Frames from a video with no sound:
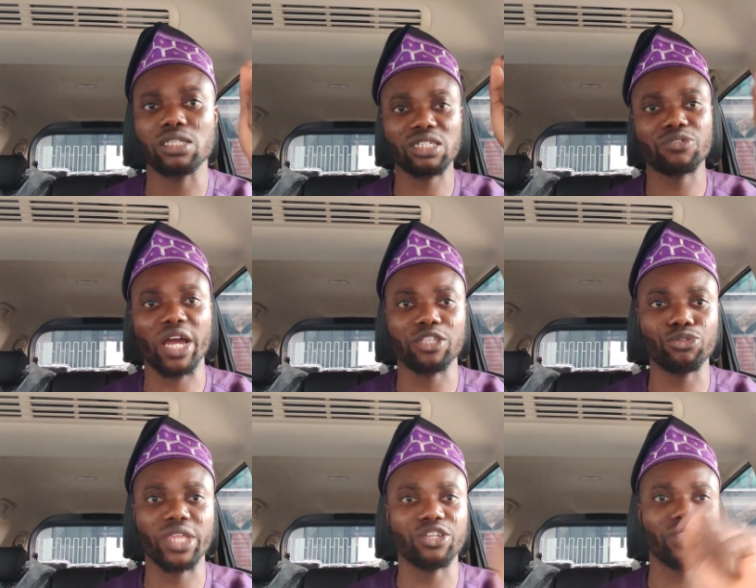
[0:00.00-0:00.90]
This is the reason
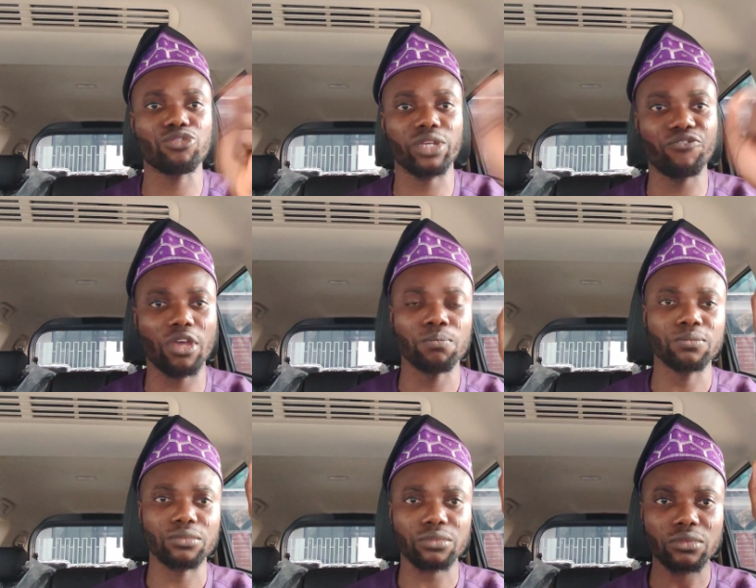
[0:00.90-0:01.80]
why I do that. You need to give
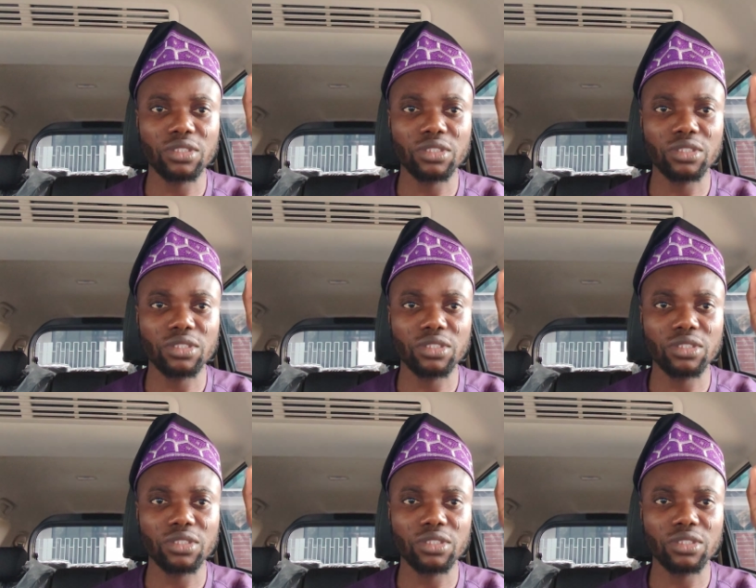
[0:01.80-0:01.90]
them